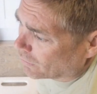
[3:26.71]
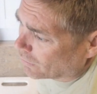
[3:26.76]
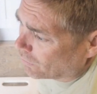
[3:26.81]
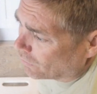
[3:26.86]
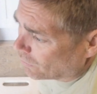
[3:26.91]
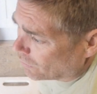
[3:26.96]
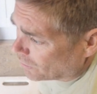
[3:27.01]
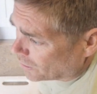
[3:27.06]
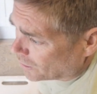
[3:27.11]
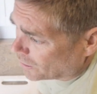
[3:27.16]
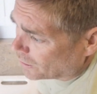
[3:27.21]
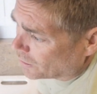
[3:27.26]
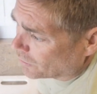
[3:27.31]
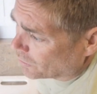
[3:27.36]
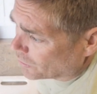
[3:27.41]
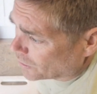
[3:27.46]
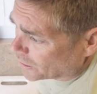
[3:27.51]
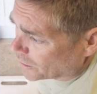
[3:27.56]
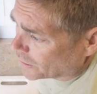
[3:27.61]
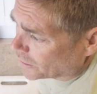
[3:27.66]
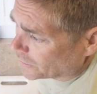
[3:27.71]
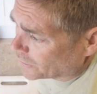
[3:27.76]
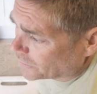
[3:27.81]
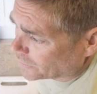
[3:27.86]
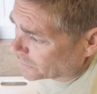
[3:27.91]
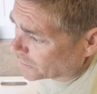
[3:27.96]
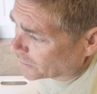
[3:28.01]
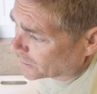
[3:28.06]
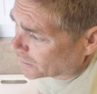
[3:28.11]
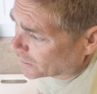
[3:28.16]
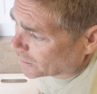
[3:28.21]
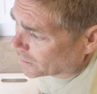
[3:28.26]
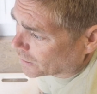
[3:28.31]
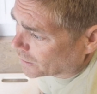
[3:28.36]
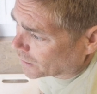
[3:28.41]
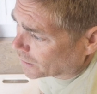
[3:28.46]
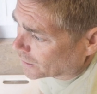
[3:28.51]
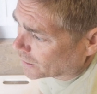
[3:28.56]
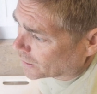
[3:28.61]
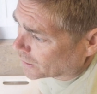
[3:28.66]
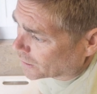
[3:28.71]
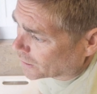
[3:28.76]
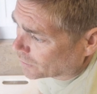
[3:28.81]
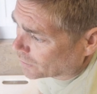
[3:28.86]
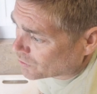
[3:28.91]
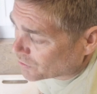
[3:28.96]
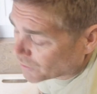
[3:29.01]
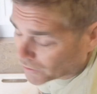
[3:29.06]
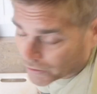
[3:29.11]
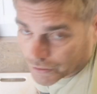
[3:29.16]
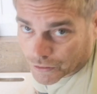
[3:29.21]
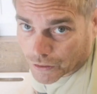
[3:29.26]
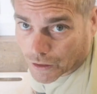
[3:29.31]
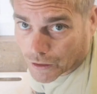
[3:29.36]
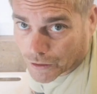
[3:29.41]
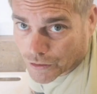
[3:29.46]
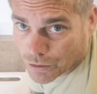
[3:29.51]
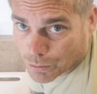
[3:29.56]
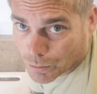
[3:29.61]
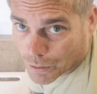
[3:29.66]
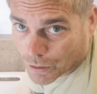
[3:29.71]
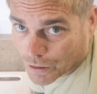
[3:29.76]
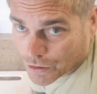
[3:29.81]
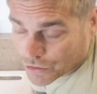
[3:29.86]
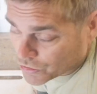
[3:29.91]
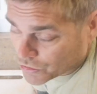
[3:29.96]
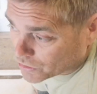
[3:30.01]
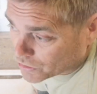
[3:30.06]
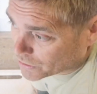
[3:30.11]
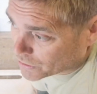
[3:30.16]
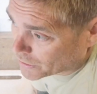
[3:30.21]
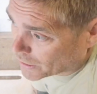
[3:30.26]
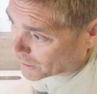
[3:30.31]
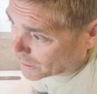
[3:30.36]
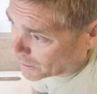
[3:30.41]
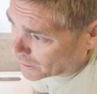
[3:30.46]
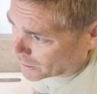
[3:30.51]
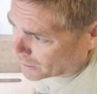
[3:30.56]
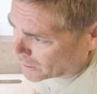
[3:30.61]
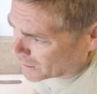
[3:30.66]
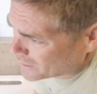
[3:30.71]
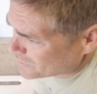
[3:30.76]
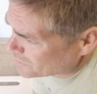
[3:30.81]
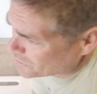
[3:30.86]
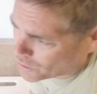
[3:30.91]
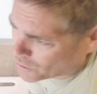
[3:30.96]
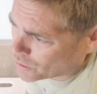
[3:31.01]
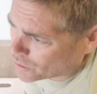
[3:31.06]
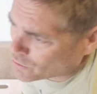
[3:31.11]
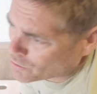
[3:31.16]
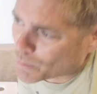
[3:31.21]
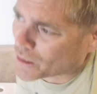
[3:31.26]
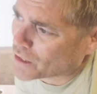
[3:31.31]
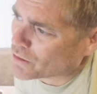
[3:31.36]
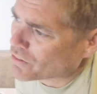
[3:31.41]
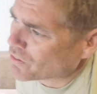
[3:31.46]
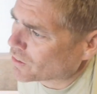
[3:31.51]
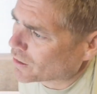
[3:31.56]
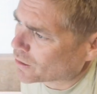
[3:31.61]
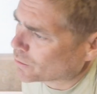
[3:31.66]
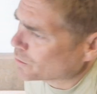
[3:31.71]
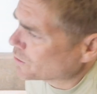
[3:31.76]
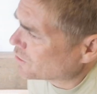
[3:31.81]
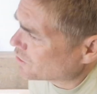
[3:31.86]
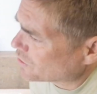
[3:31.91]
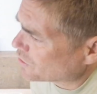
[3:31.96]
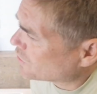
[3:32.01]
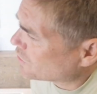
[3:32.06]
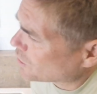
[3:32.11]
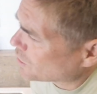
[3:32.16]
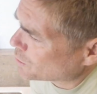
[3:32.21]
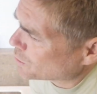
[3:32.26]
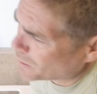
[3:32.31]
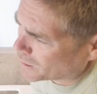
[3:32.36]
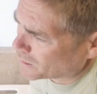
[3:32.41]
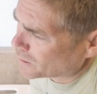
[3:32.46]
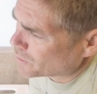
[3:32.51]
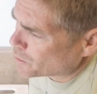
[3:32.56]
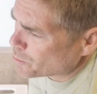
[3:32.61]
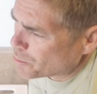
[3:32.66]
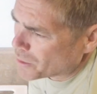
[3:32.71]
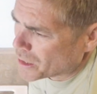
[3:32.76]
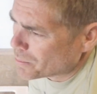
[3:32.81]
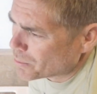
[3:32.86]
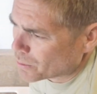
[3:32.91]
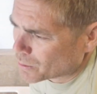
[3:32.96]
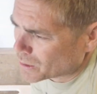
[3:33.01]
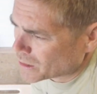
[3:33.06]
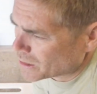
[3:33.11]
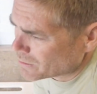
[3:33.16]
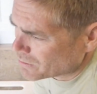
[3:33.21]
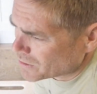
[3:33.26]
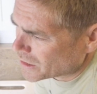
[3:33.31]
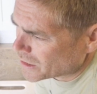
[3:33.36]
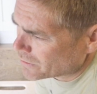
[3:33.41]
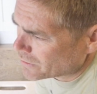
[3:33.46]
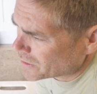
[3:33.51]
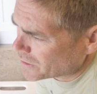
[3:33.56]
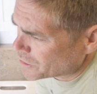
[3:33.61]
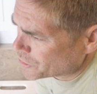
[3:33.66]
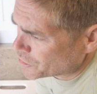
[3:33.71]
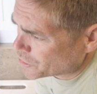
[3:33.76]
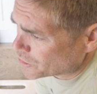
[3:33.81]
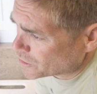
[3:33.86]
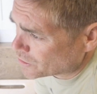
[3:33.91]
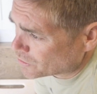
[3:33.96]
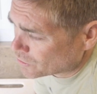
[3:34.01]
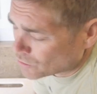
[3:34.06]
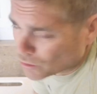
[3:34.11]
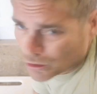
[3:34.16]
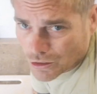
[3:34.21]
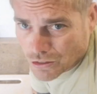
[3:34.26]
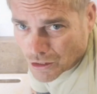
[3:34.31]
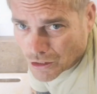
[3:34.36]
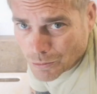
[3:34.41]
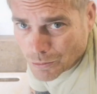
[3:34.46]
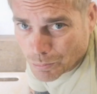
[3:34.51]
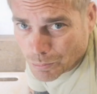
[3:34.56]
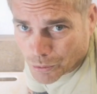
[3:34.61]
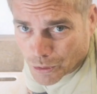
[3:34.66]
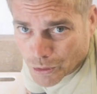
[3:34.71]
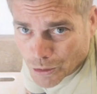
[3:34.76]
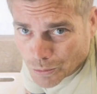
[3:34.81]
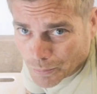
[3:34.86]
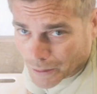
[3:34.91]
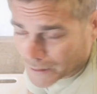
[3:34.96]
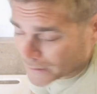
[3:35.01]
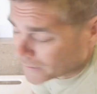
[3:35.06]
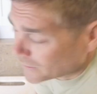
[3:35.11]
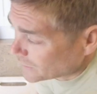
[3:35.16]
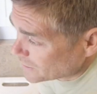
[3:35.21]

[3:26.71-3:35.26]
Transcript: Really fun guy to watch. Hasn't got as many followers as so many other people, and he really should. He's got his own brew, man.